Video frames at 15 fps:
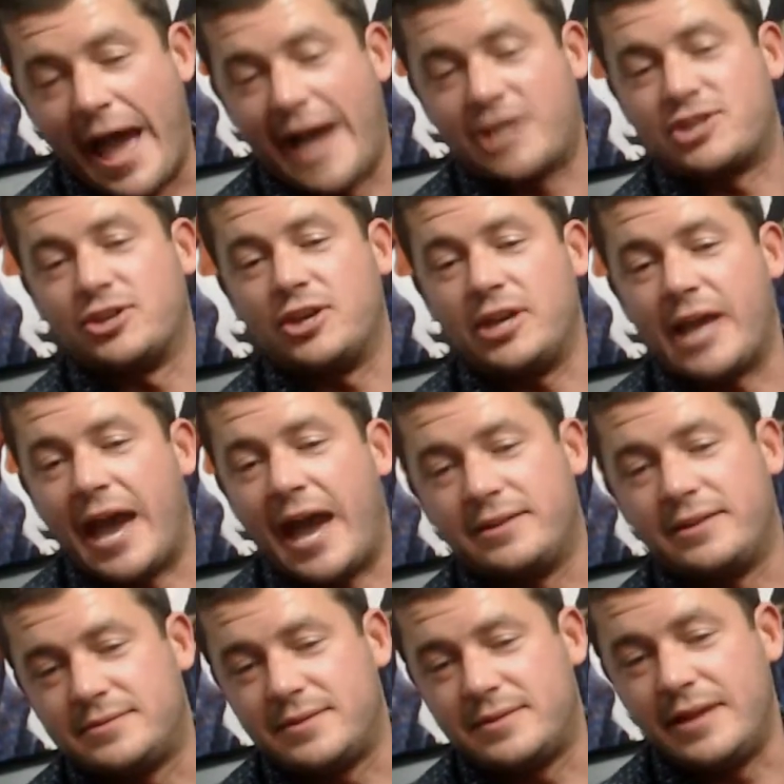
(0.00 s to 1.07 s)
I actually
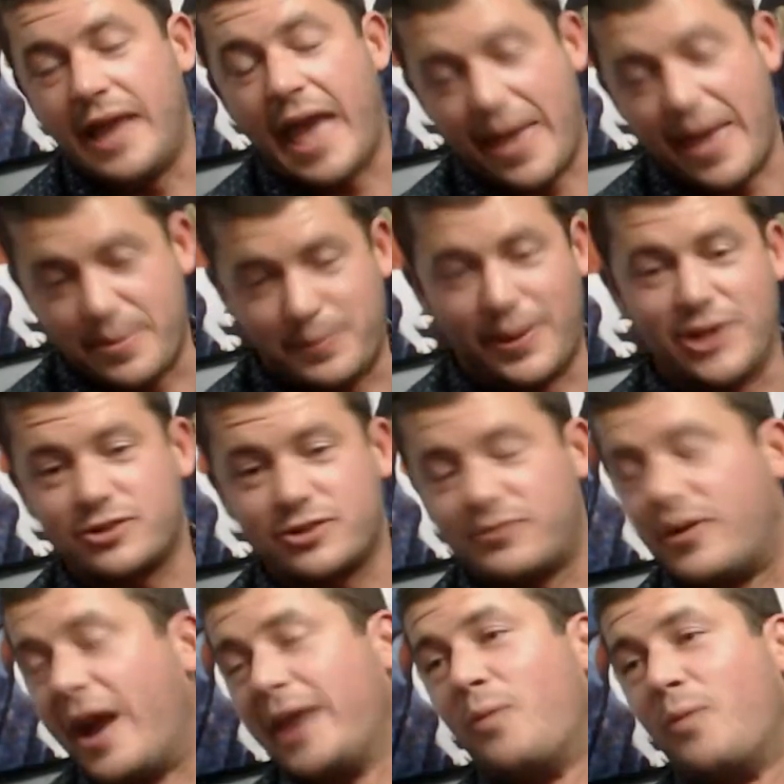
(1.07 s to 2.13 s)
had the pleasure
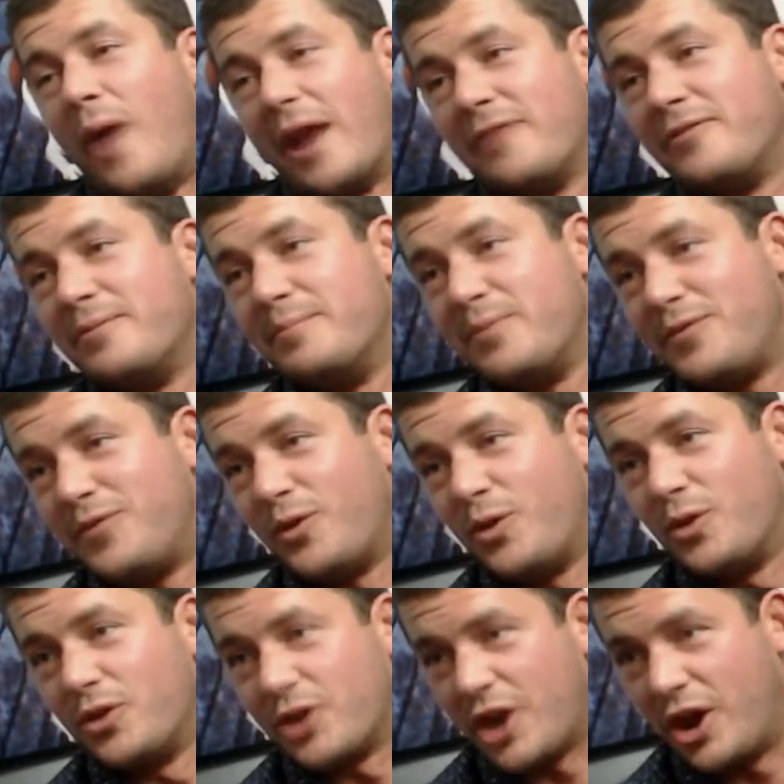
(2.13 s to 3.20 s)
of running one of them
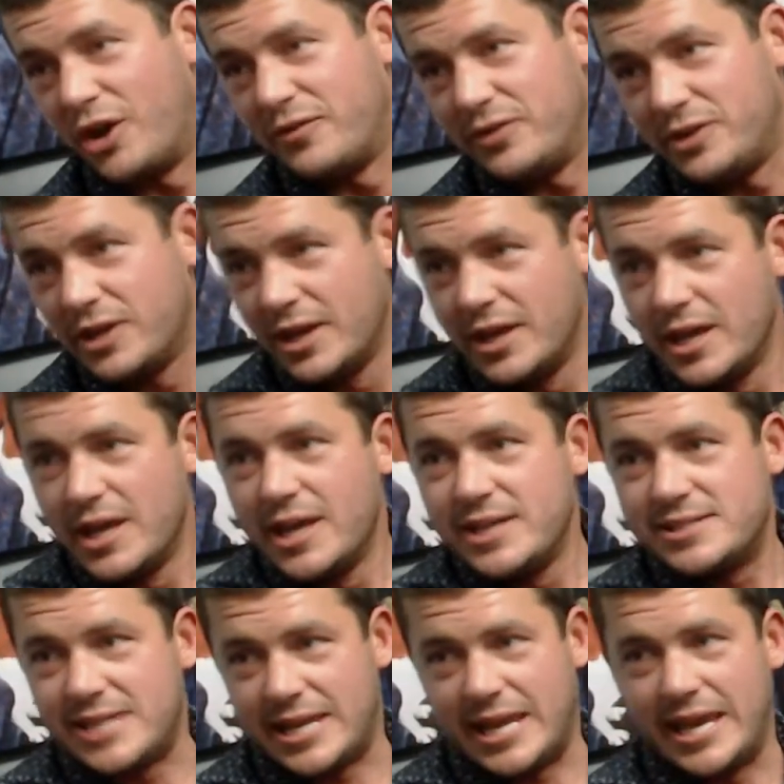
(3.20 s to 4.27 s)
before the COVID
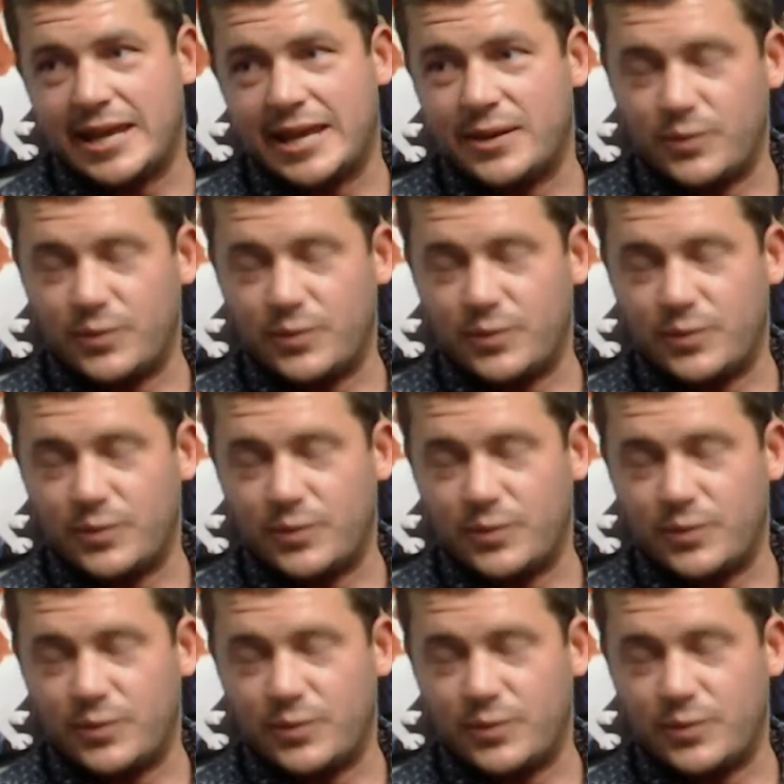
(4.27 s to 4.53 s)
did hit.